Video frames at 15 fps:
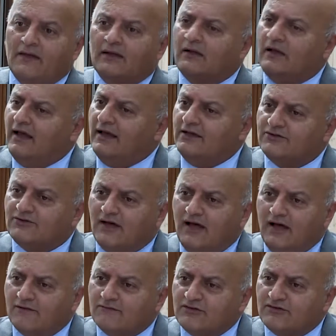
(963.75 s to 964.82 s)
Clients,
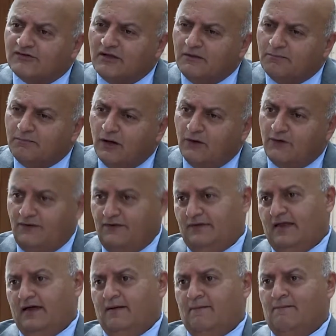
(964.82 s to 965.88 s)
obviously, both of
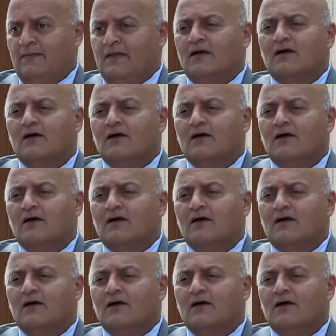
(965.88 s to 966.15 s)
them,